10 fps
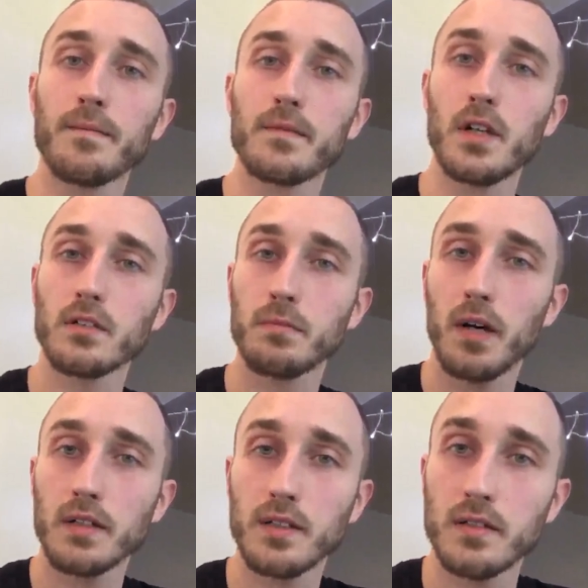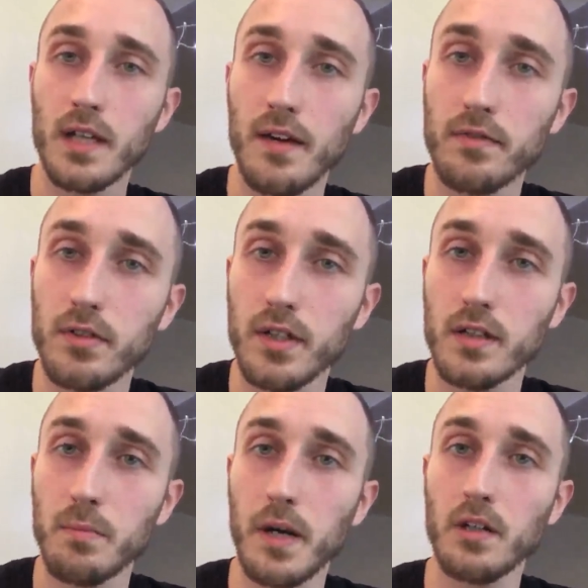Justin Potts says, after you get
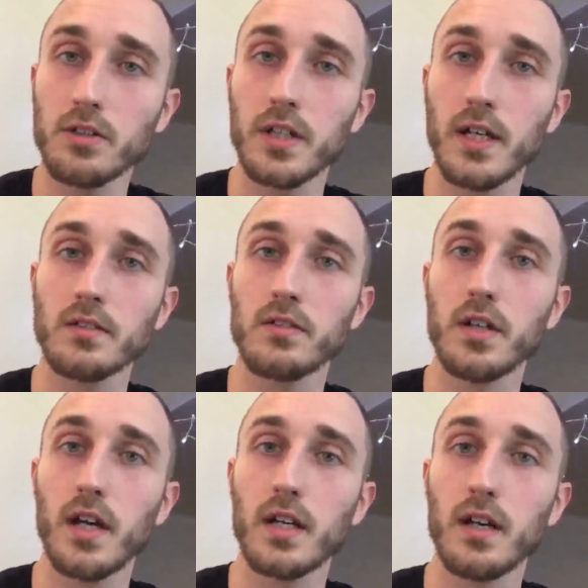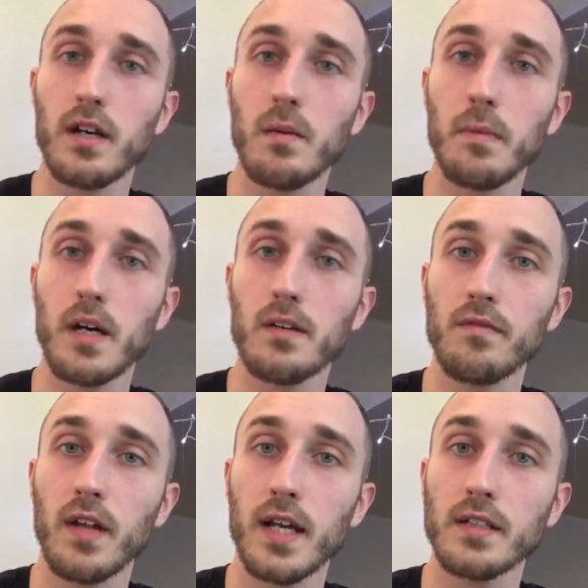the barrel chest, you got to get an American
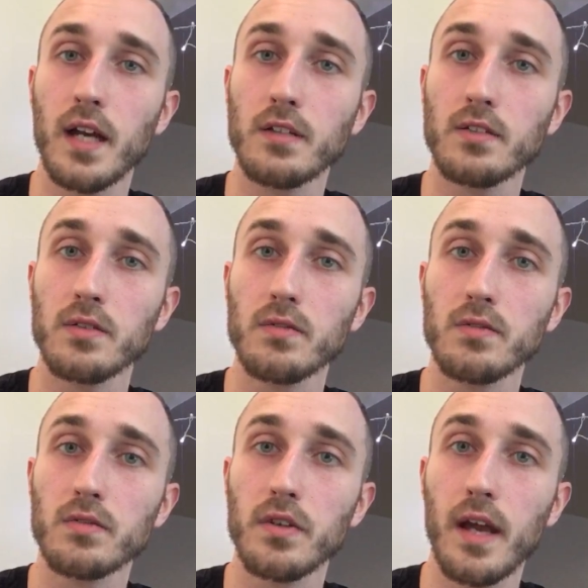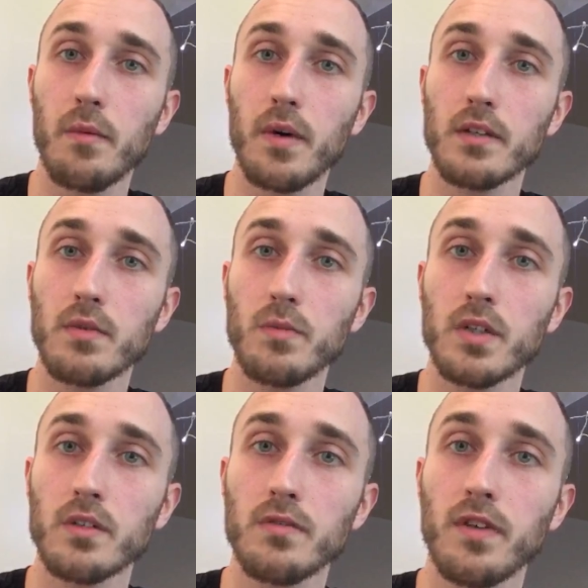flag tattoo, so that way
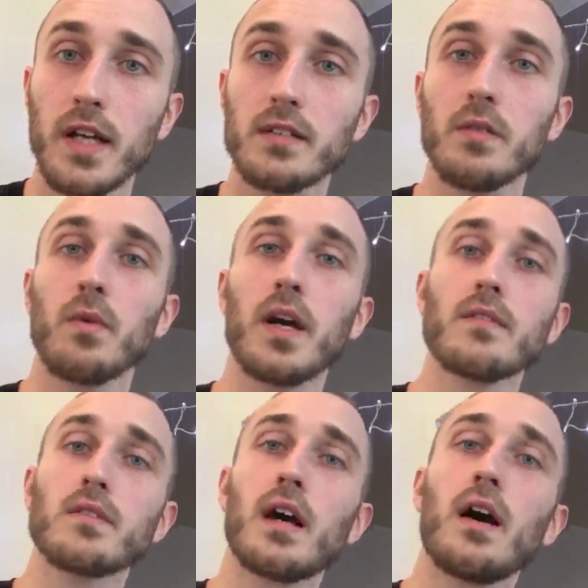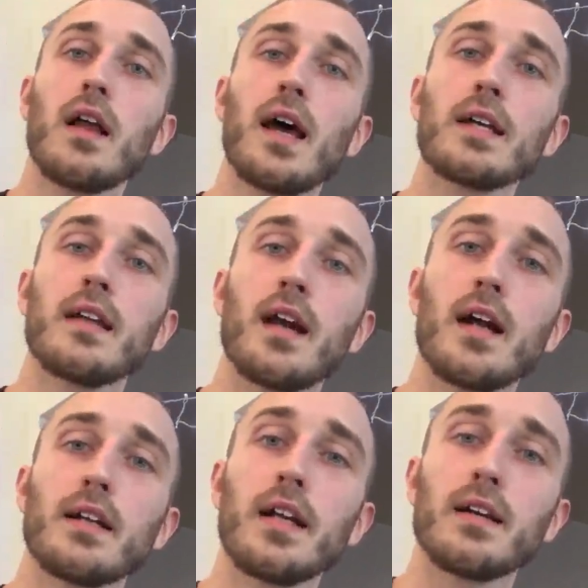when you flex, it waves. Now, I like that
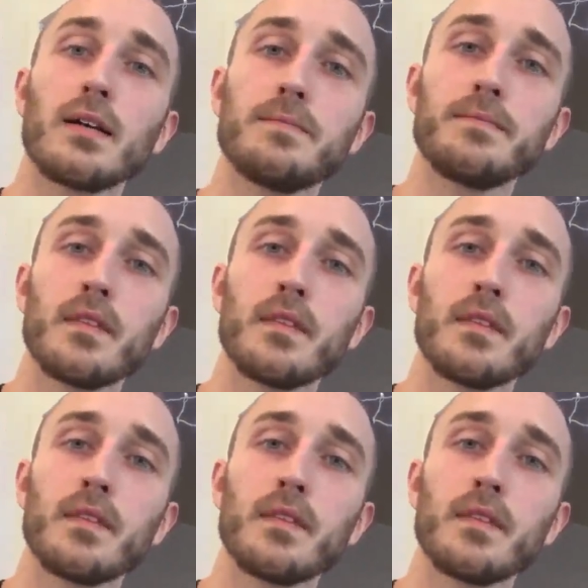idea.